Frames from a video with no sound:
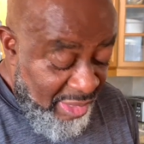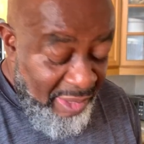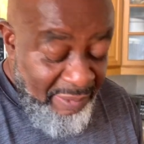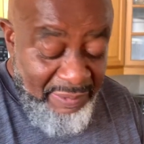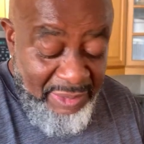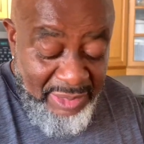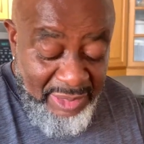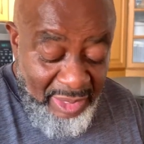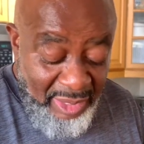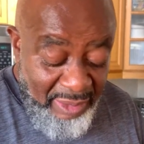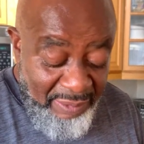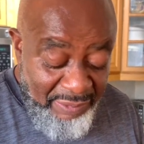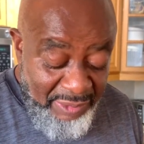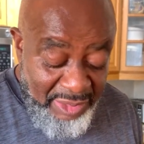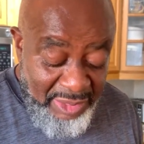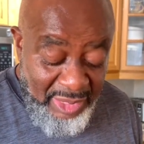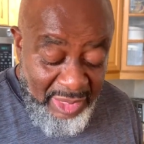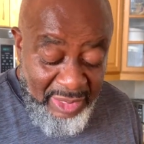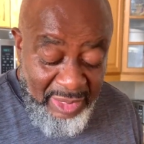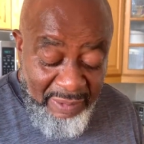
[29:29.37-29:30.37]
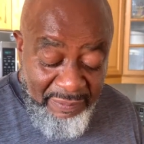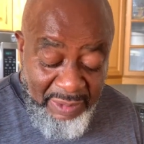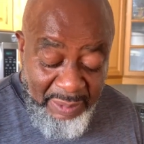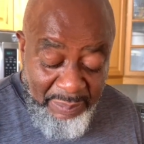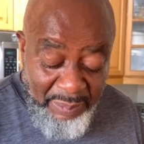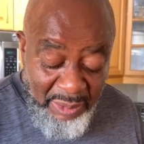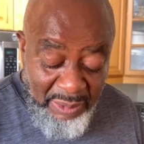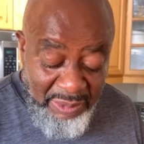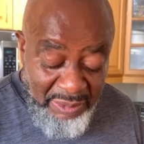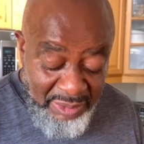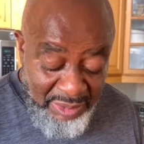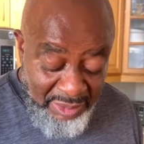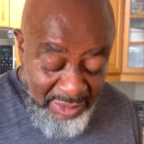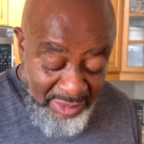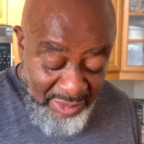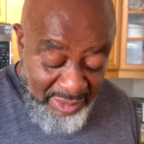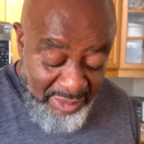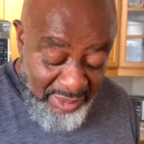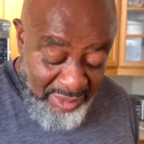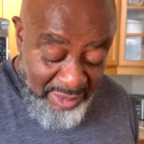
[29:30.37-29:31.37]
you have the saltfish that have the bones.
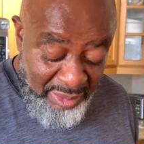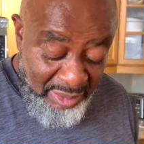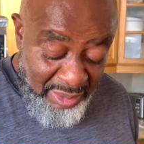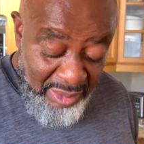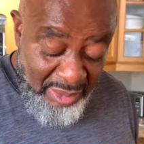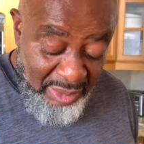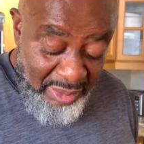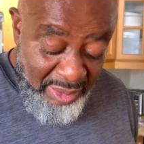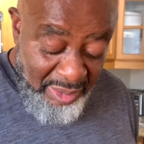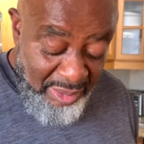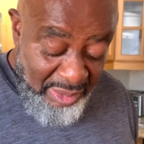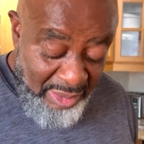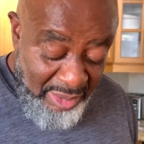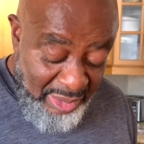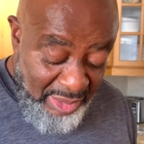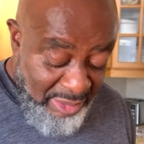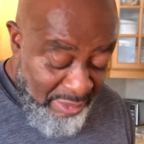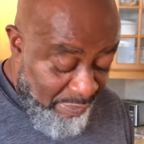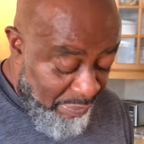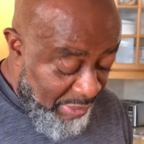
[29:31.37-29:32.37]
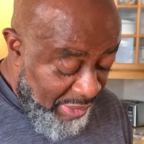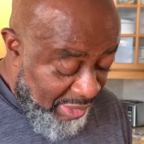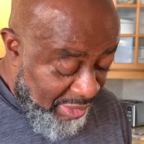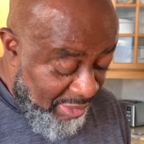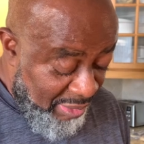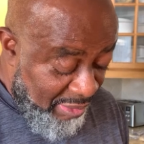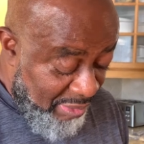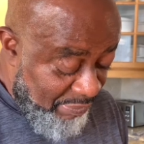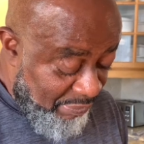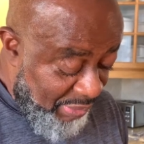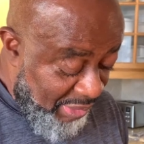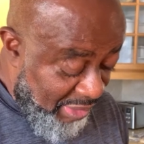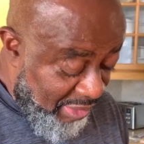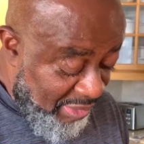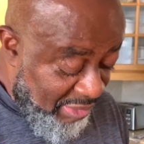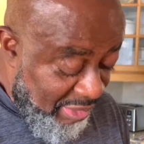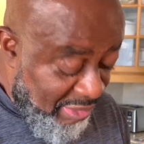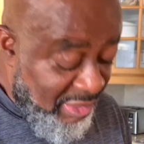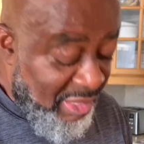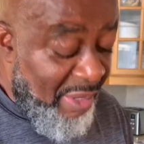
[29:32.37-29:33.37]
You just pick it up, pick
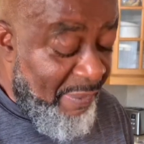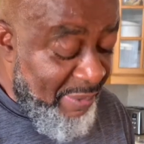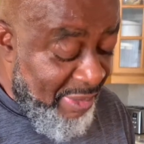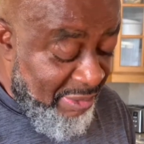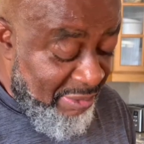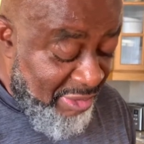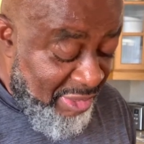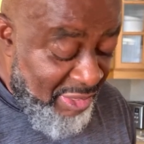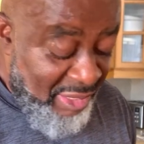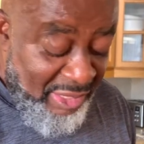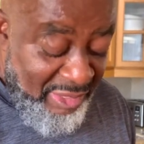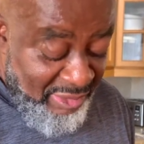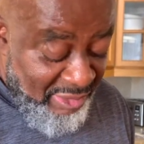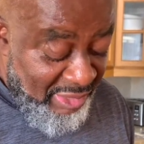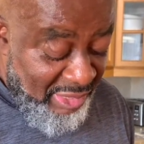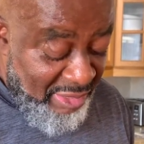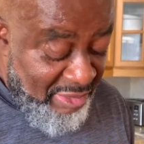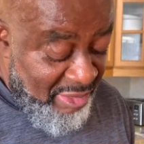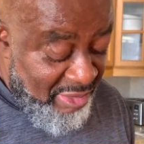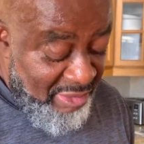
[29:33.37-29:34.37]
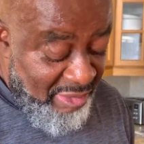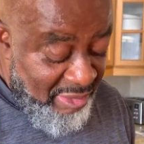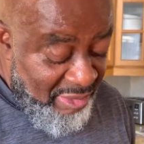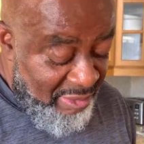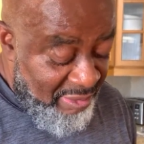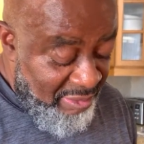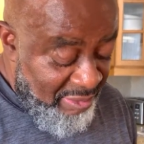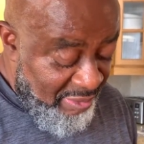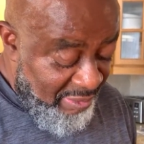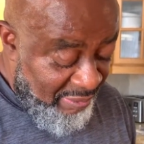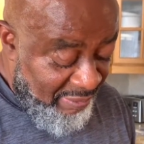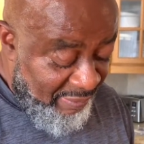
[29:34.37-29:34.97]
some out, you know, and get it all.